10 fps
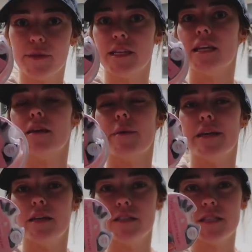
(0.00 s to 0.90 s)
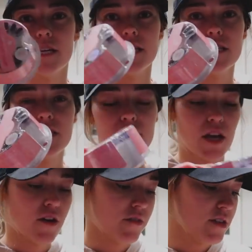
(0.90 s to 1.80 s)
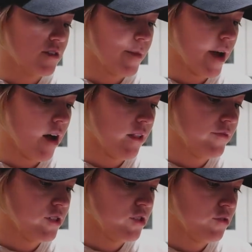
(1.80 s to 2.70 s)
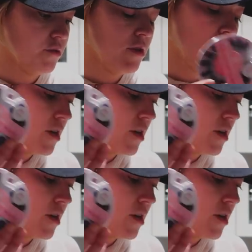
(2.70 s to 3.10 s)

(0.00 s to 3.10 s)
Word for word: been getting my nails done. So these are by Olive and June.